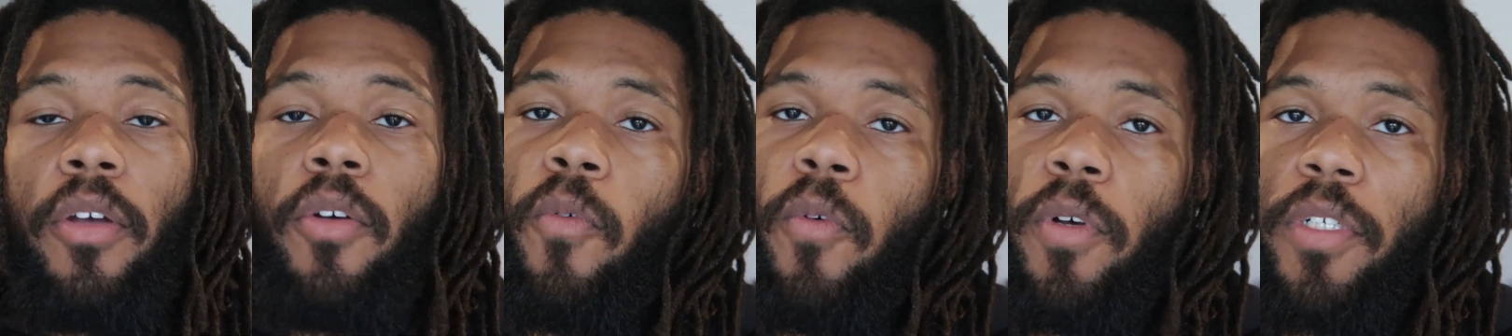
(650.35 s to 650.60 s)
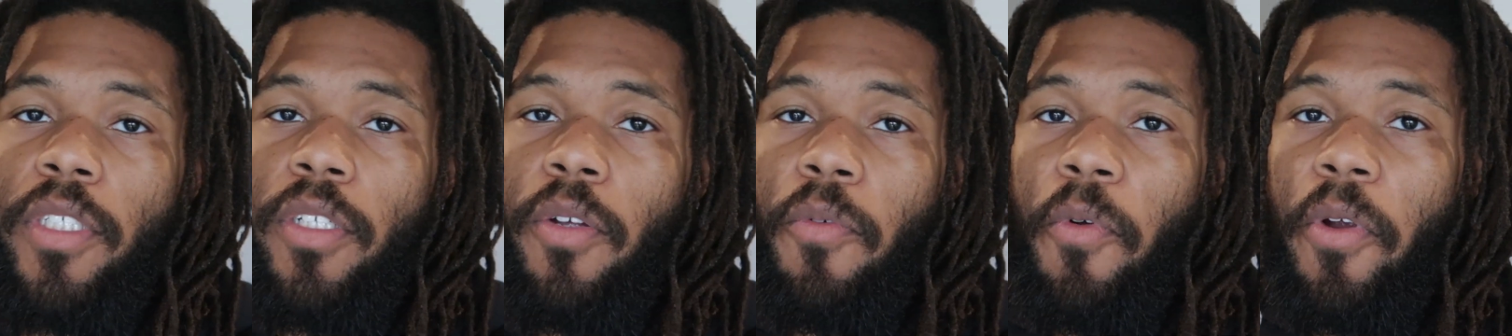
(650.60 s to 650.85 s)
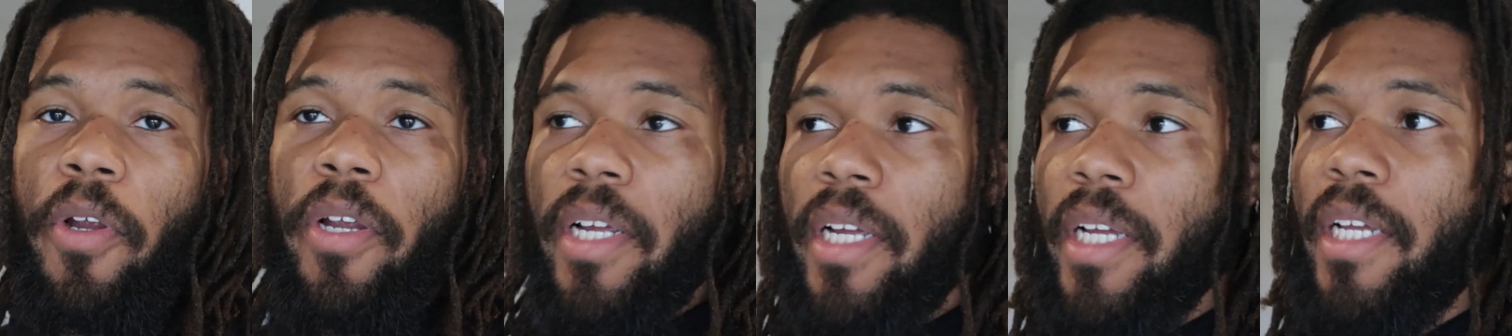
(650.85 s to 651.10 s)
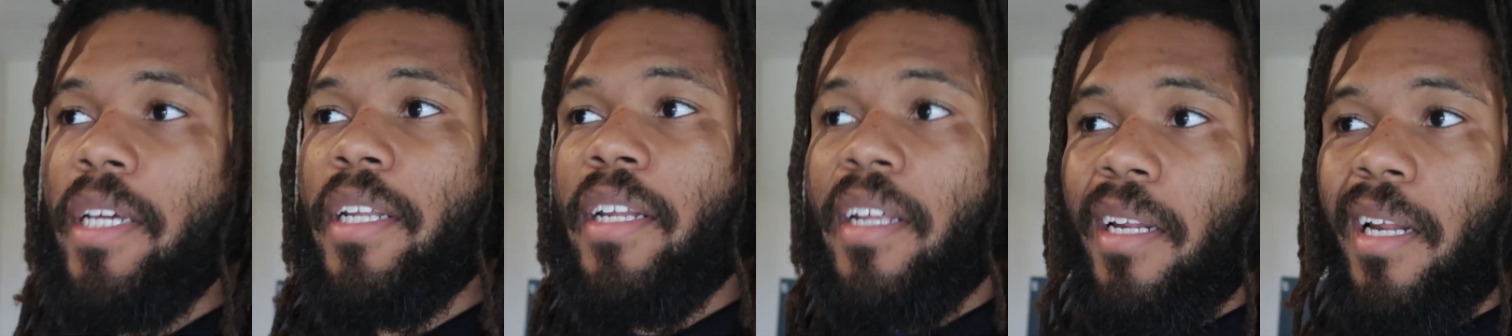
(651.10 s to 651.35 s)
was the
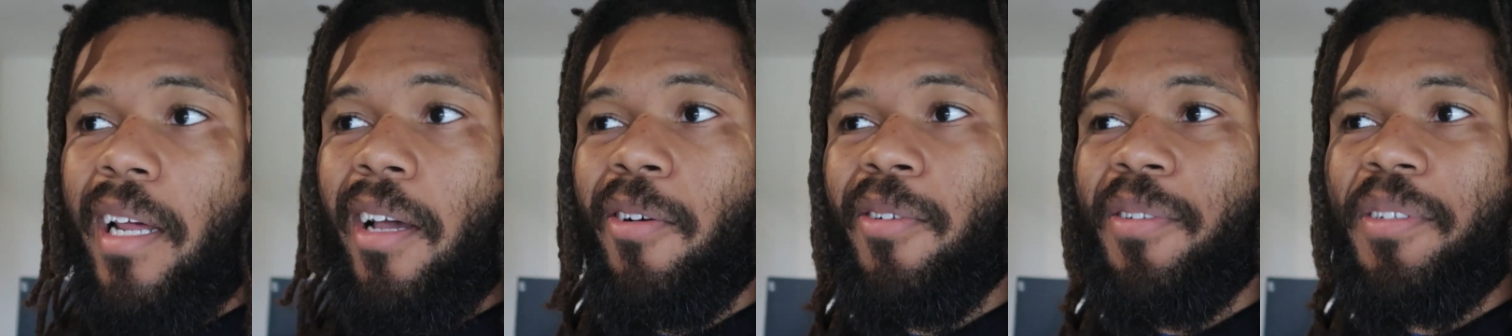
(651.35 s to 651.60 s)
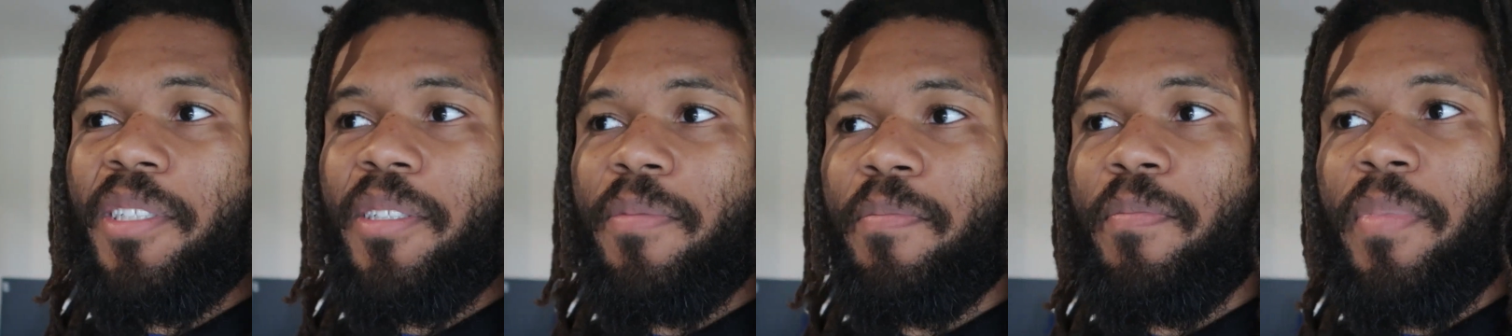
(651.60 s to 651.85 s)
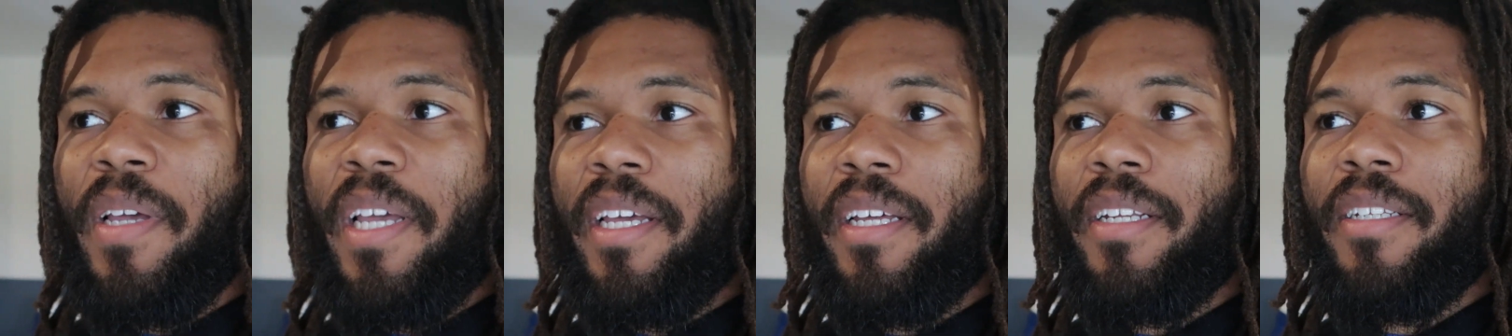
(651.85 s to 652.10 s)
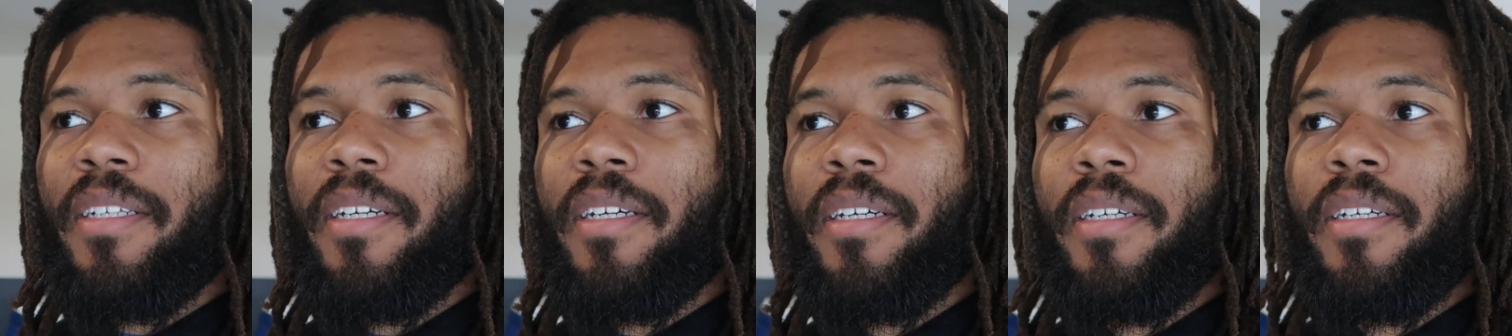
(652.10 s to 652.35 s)
rear end, and I only
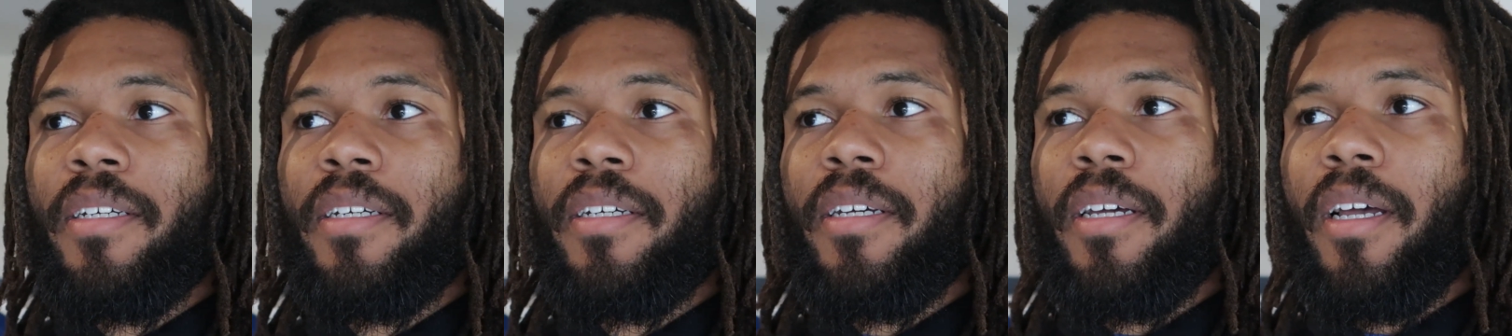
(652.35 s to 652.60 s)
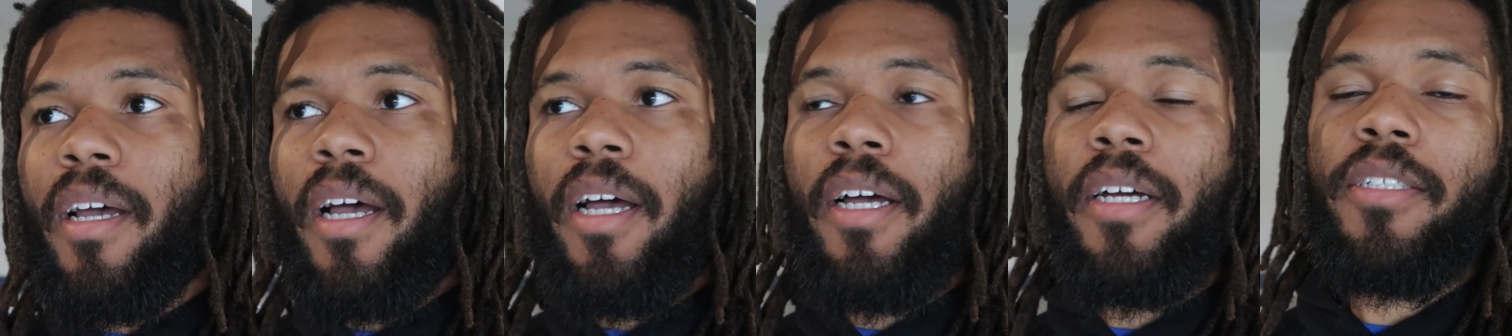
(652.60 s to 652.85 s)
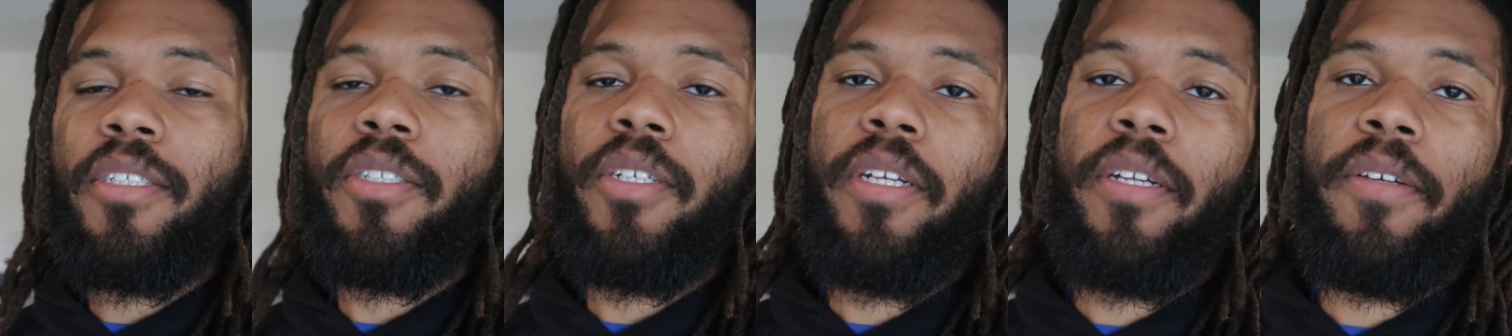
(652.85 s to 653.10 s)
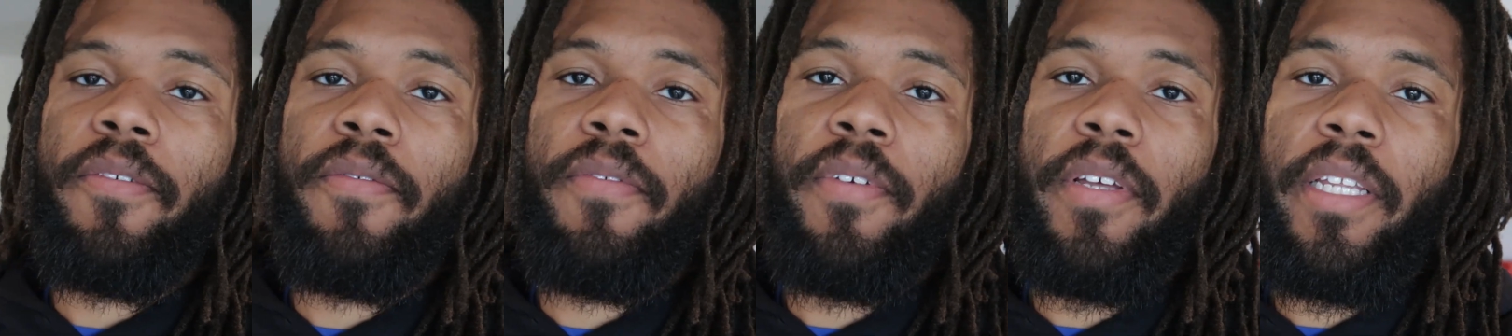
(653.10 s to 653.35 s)
spent
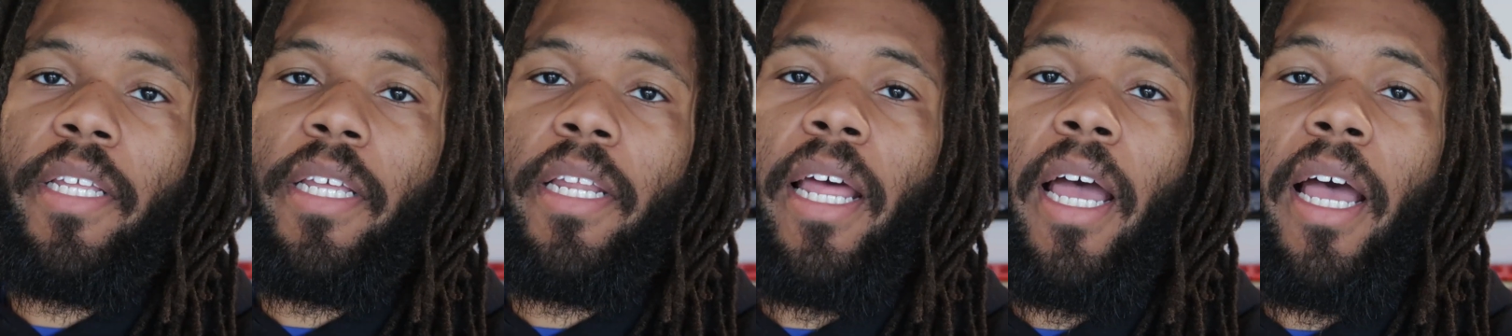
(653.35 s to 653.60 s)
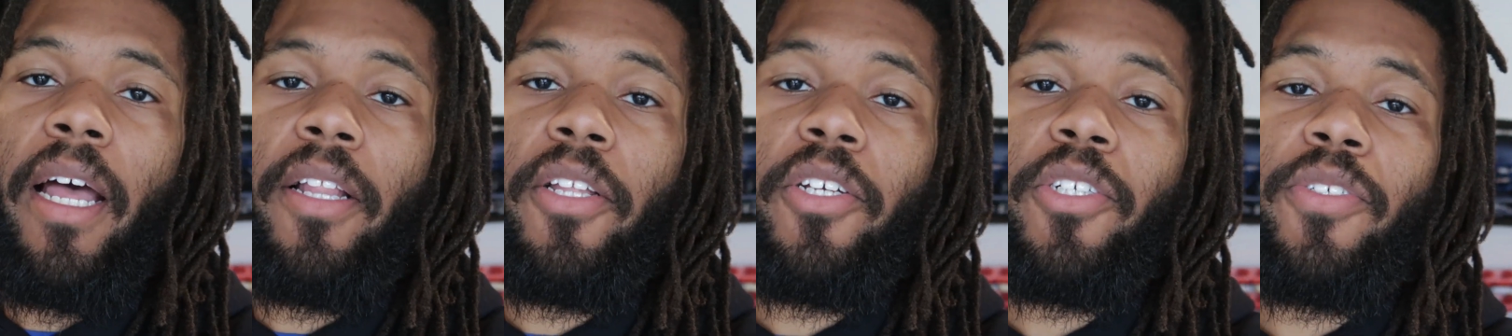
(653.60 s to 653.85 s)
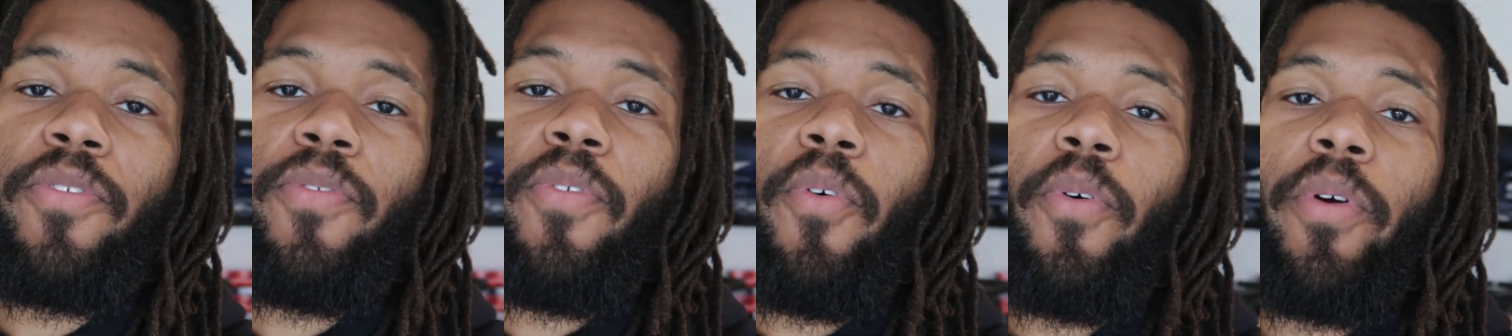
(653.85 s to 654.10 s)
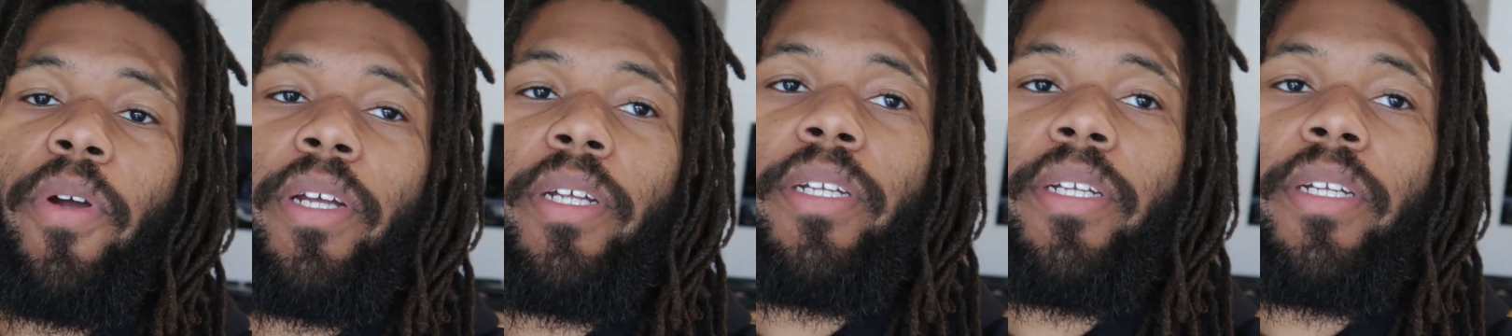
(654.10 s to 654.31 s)
$150 for